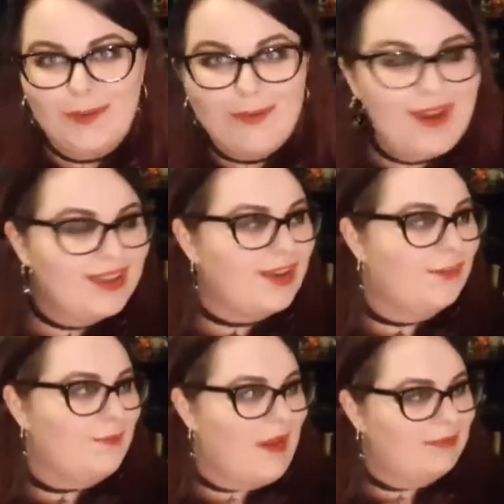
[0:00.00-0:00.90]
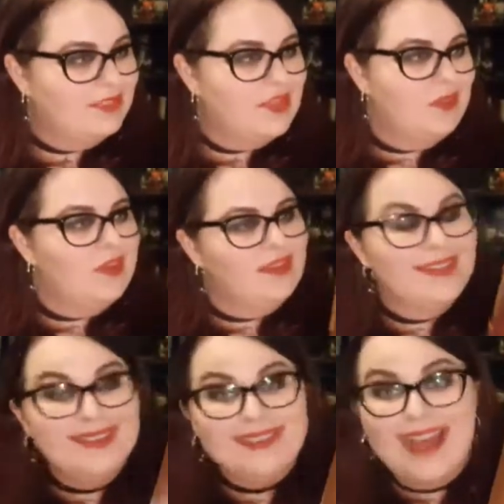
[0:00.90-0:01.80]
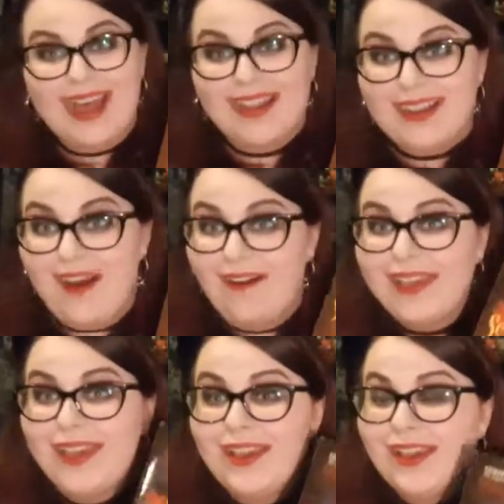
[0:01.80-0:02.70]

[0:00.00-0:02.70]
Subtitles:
work of Bram Stoker's, and I,